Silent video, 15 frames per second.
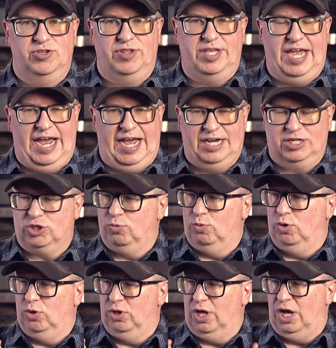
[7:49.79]
to the
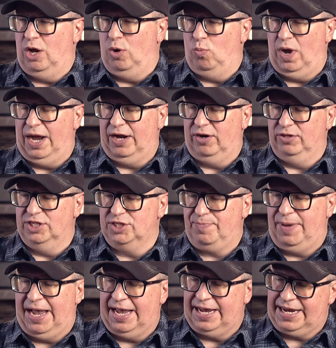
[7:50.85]
actual wireless
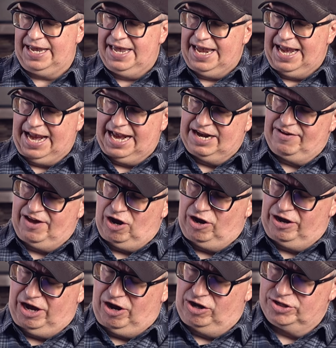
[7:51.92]
pack. And
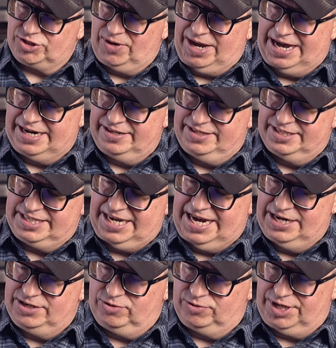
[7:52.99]
I also added this
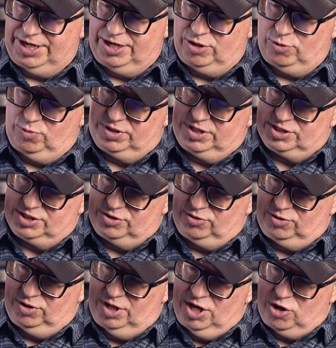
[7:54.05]
handle here with this
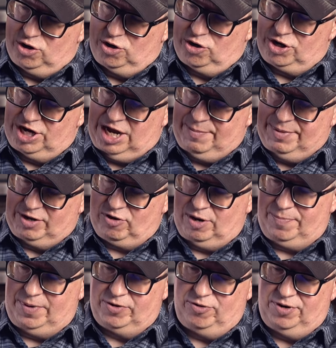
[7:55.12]
little ergonomic
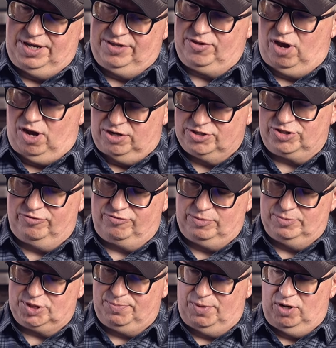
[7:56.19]
grip underneath, also
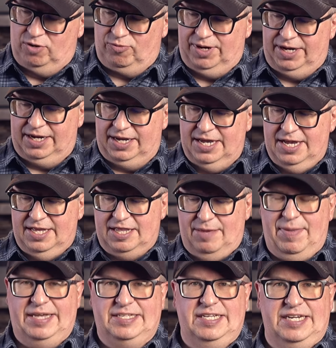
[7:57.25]
from SmallRig,
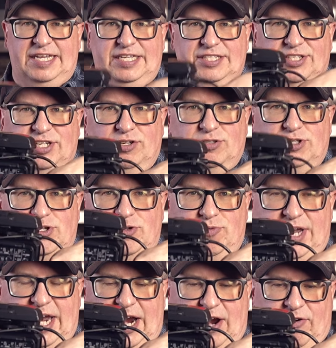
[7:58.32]
that makes it easier
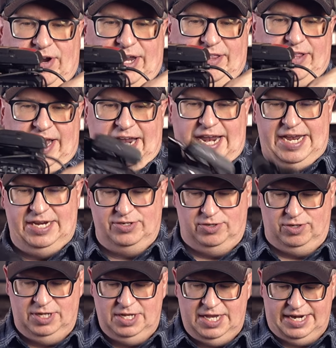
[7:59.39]
to carry the
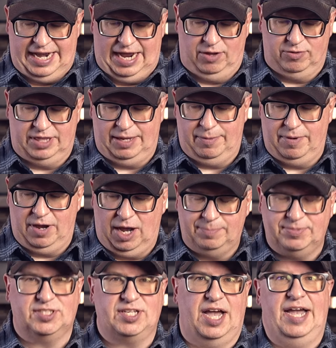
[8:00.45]
handle. Now, the
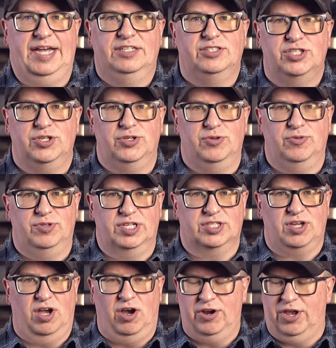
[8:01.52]
upside to
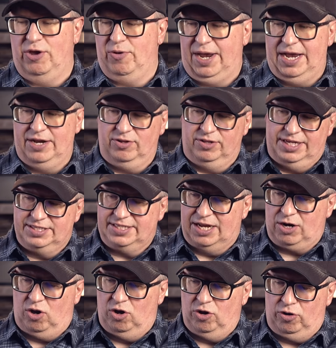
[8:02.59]
this audio handle is
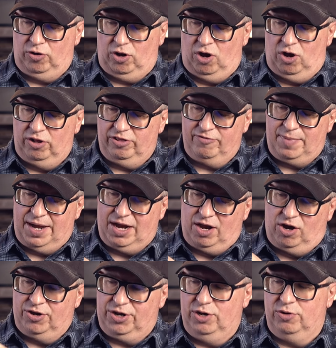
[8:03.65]
that all of my
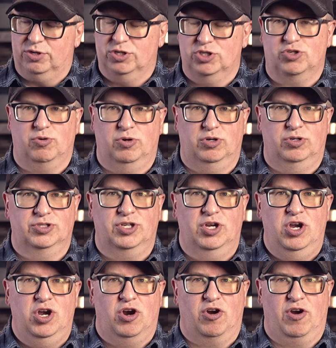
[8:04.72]
audio controls
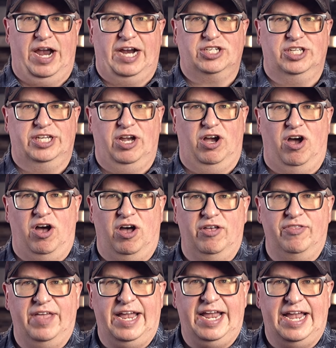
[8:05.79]
are actually
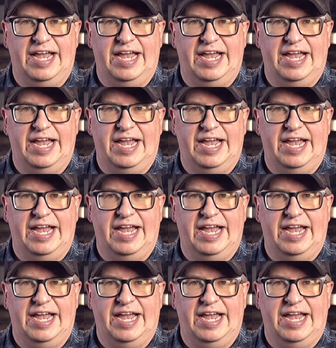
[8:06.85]
on the